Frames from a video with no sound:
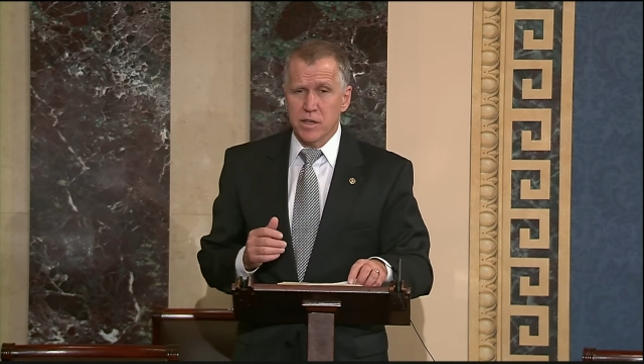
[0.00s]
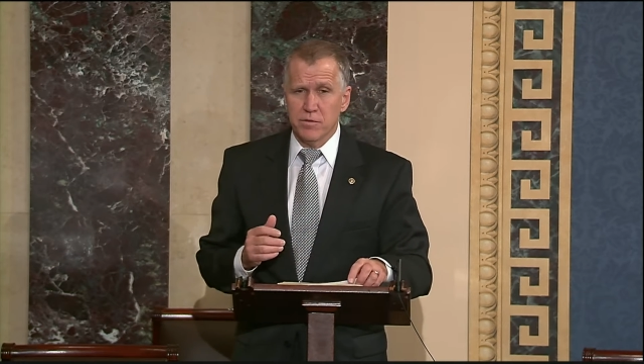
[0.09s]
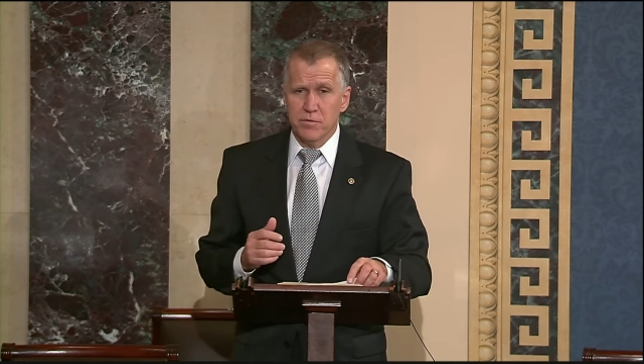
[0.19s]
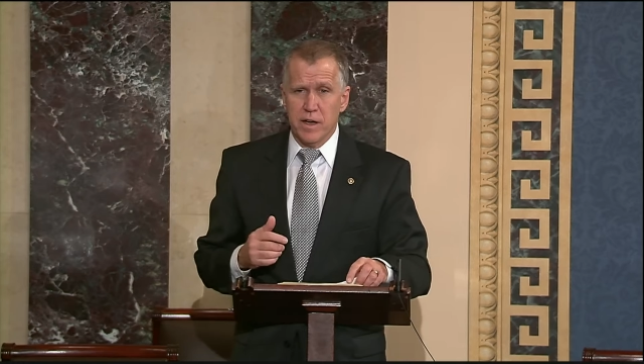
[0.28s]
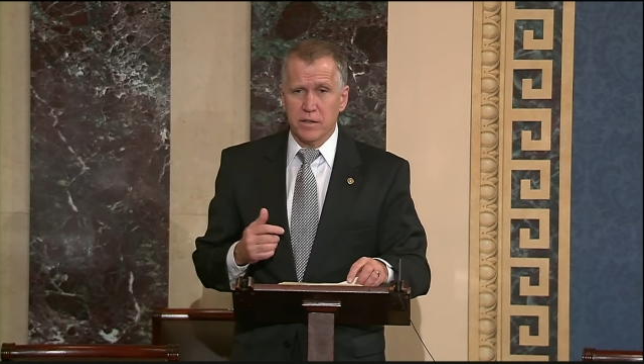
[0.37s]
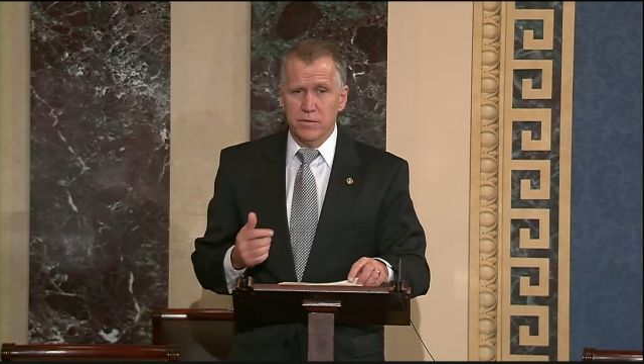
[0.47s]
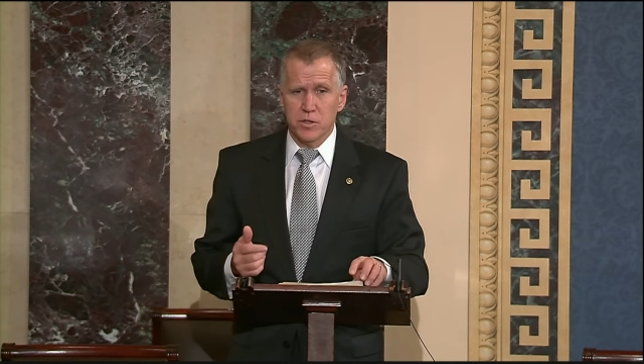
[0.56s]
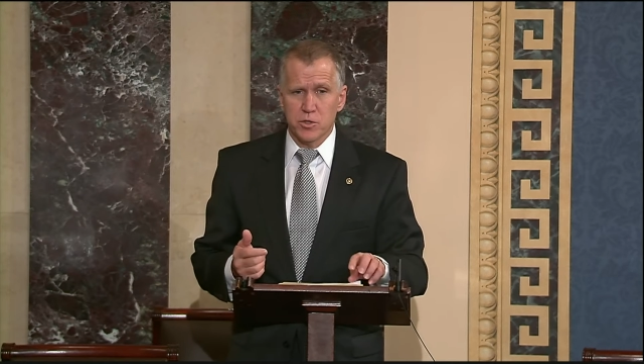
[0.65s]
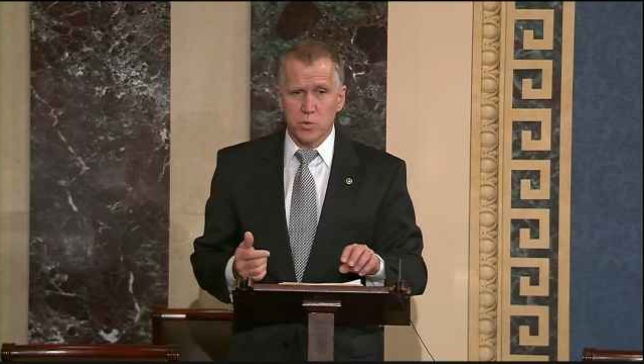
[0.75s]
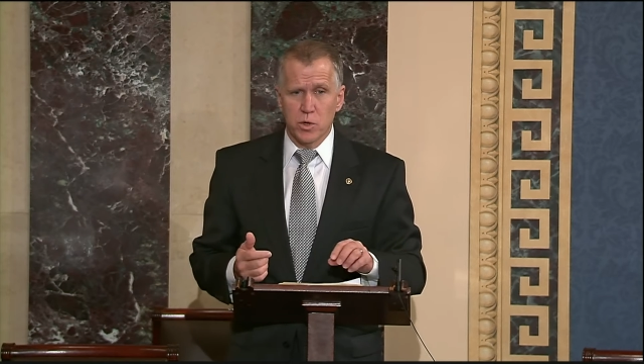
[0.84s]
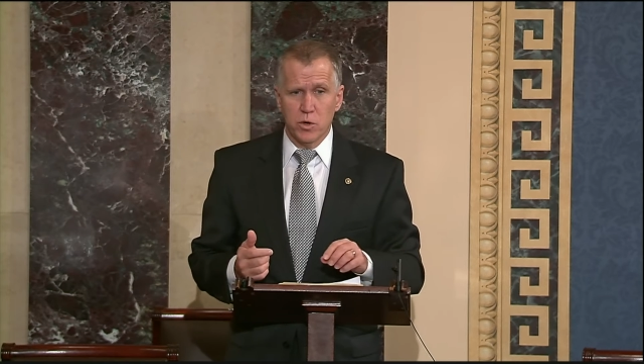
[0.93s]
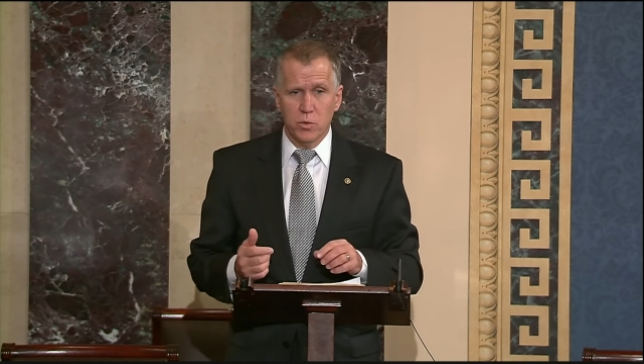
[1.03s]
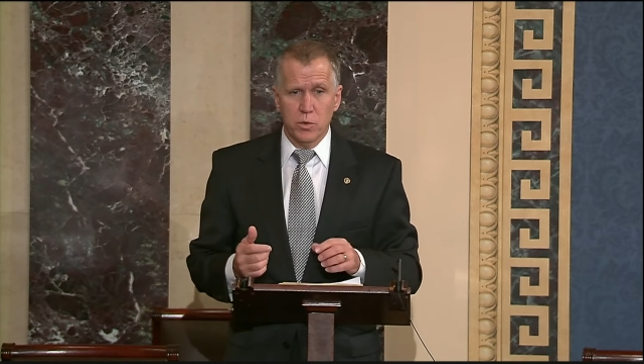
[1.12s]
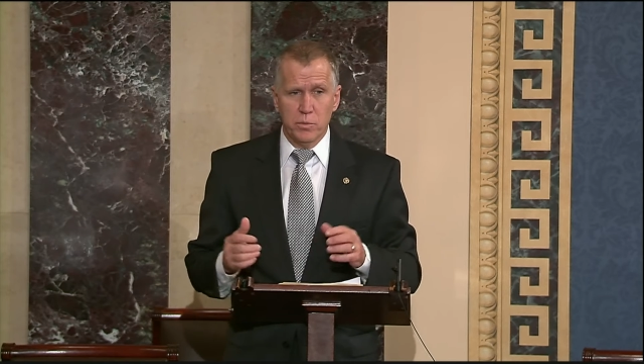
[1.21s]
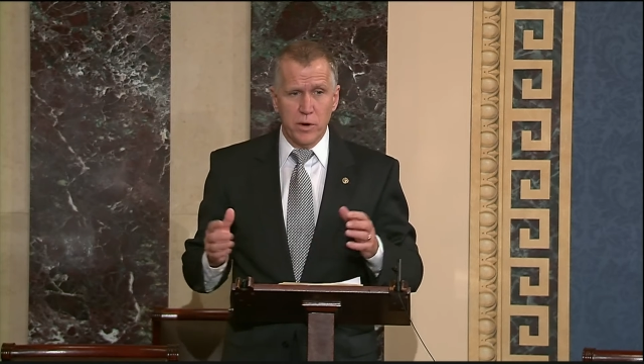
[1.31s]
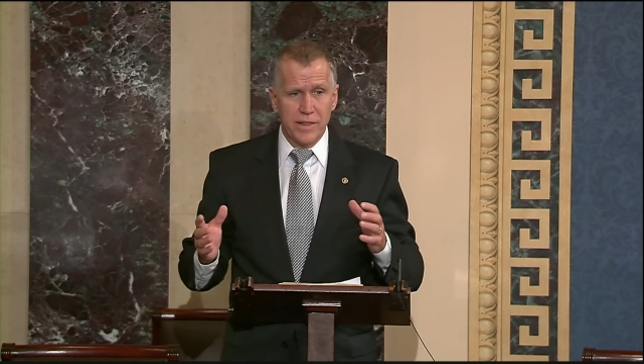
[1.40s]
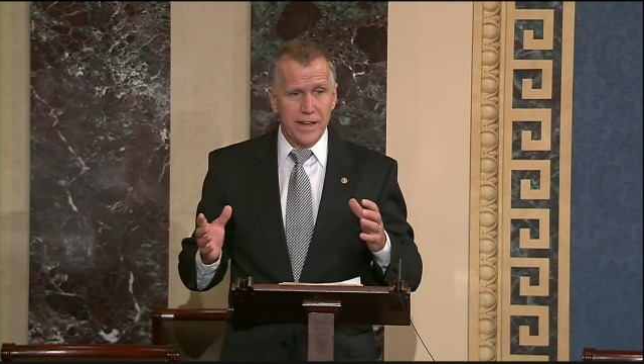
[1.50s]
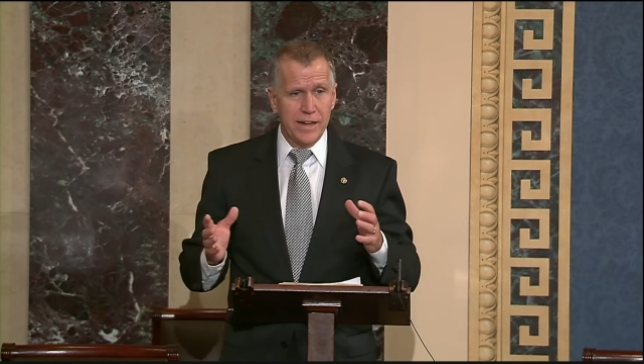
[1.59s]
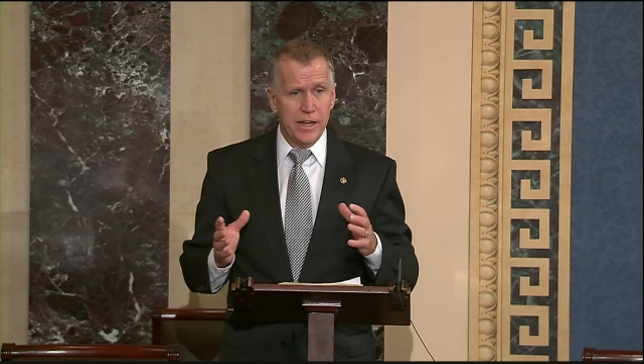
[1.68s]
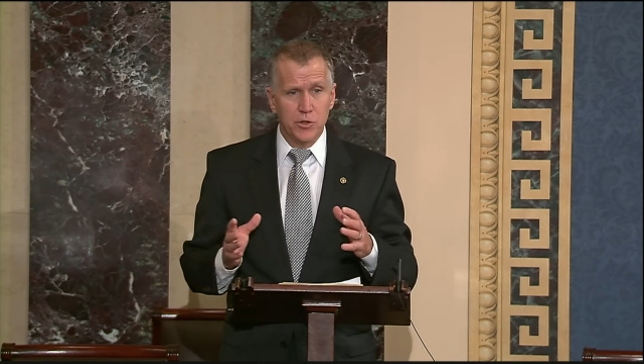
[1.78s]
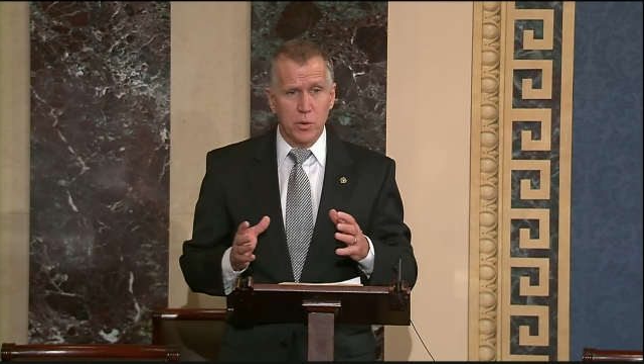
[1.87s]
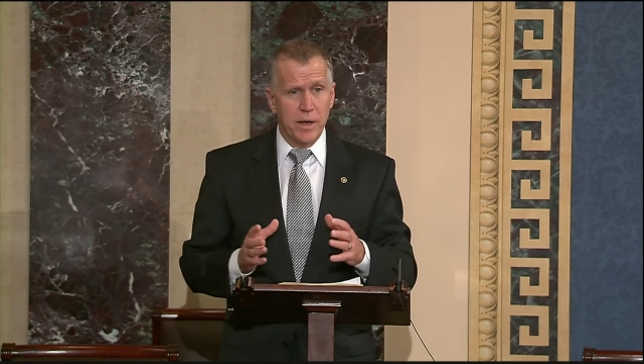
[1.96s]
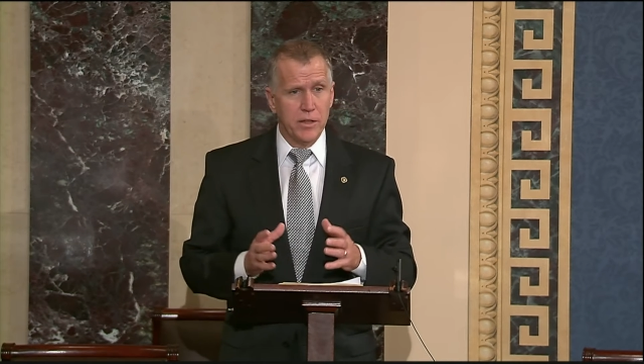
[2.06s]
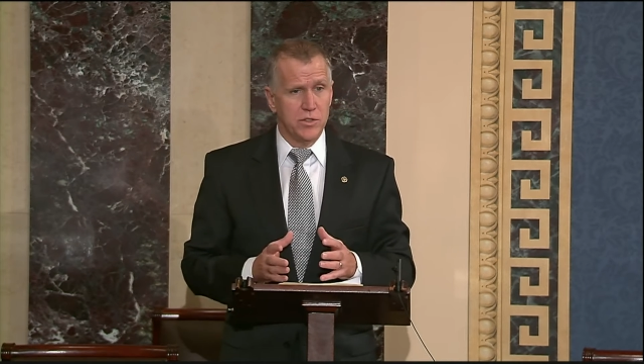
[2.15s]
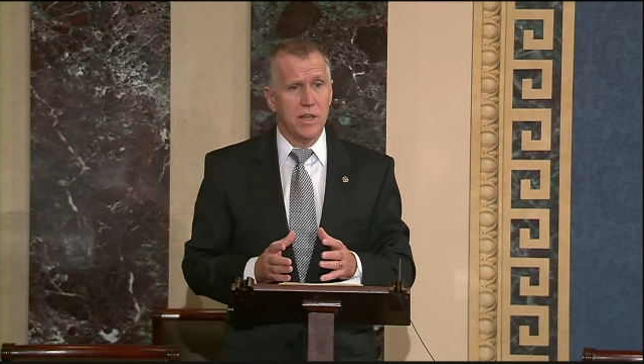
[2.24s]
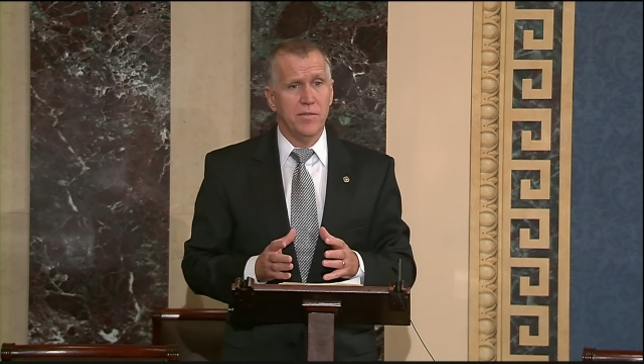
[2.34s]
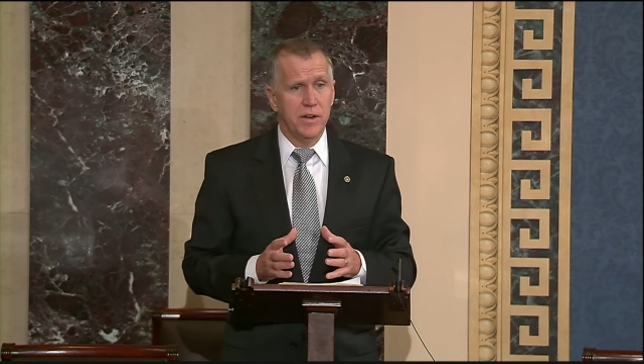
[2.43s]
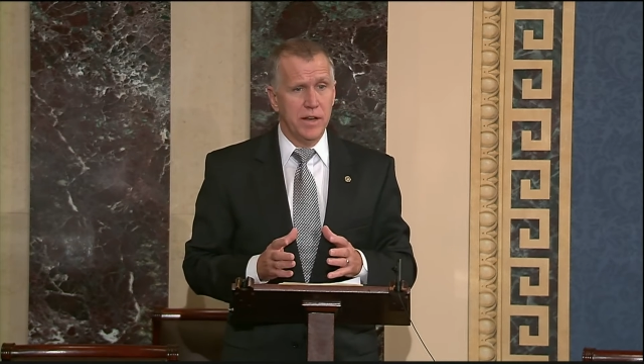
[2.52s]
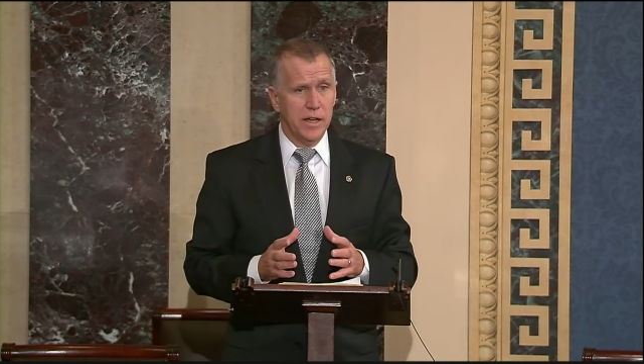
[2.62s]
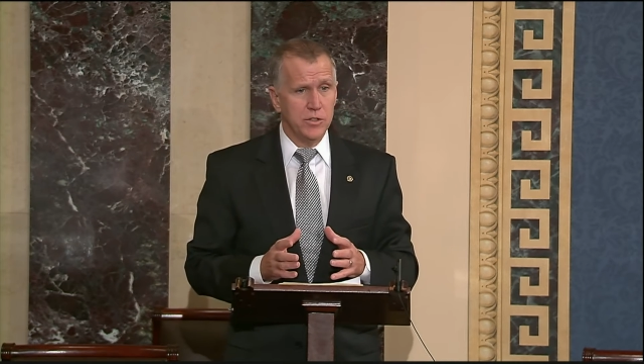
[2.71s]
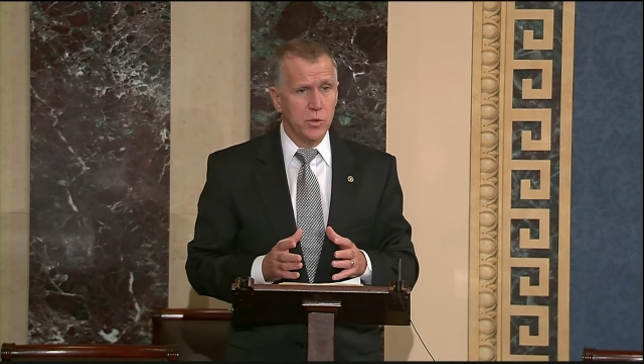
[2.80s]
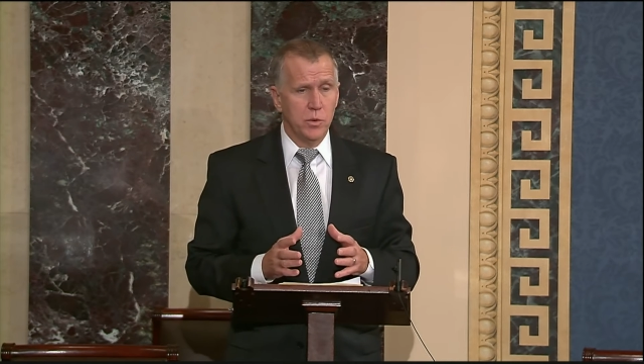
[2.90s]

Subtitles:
The effect of this rule would bring that down to about 7 days.